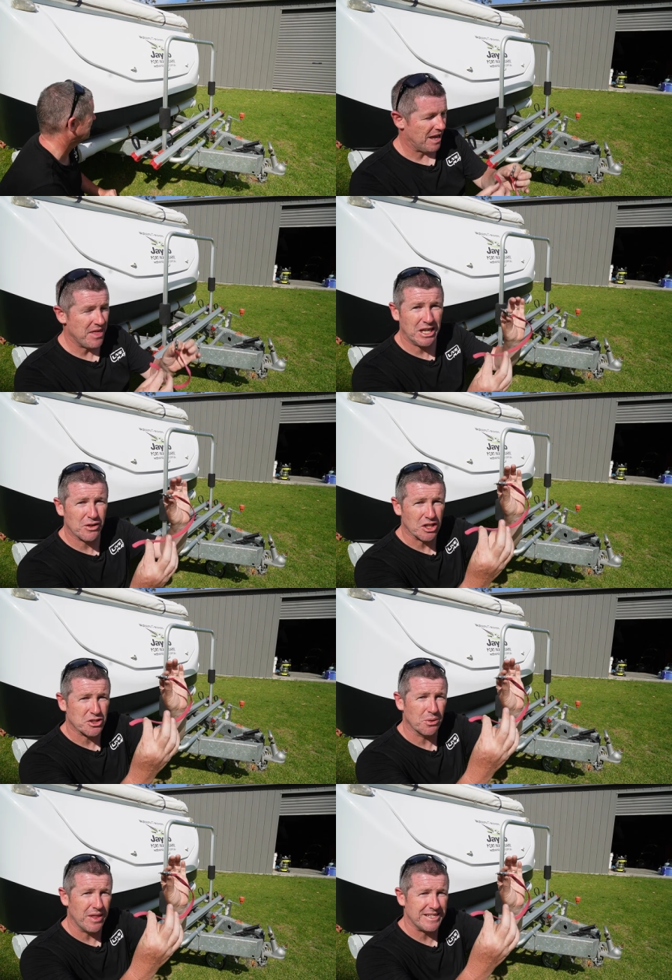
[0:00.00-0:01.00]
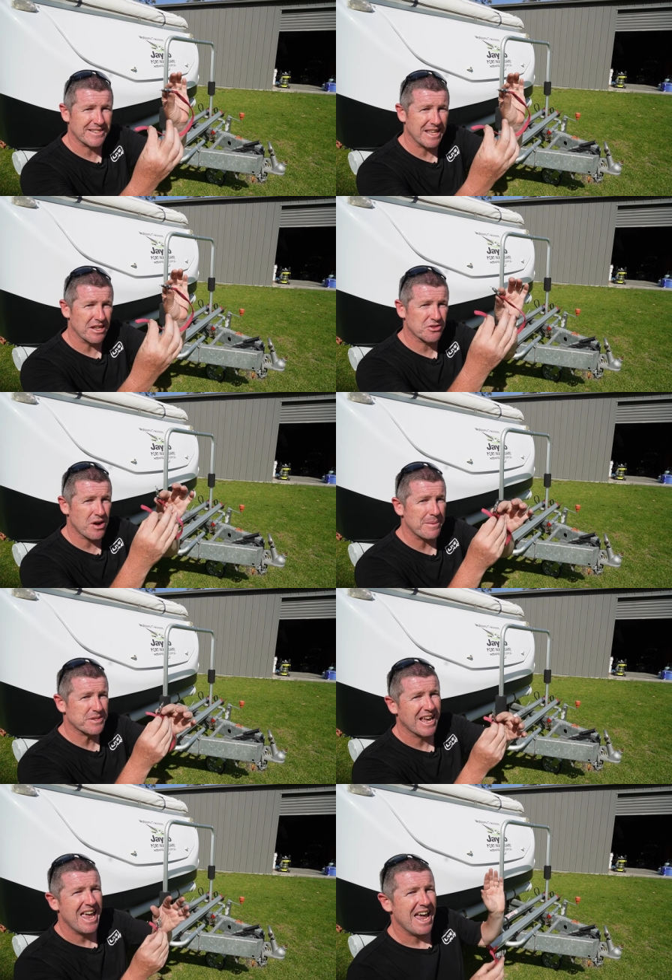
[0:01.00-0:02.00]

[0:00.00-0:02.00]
And then you've got two of these tether straps,